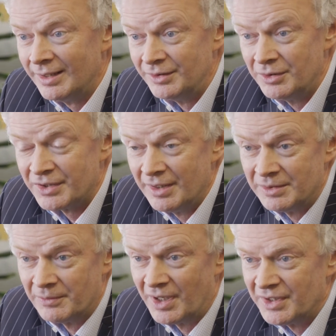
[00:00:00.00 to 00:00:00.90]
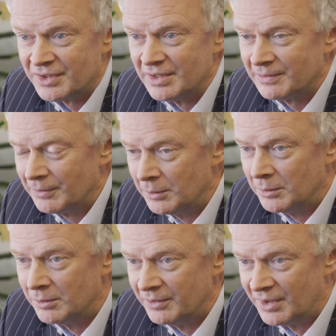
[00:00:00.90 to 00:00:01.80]
new set of devices for
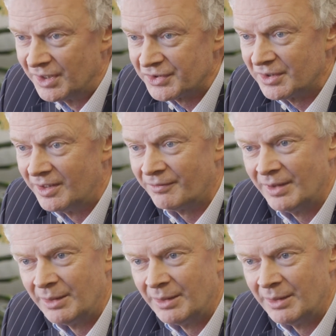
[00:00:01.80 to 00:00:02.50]
all of our staff,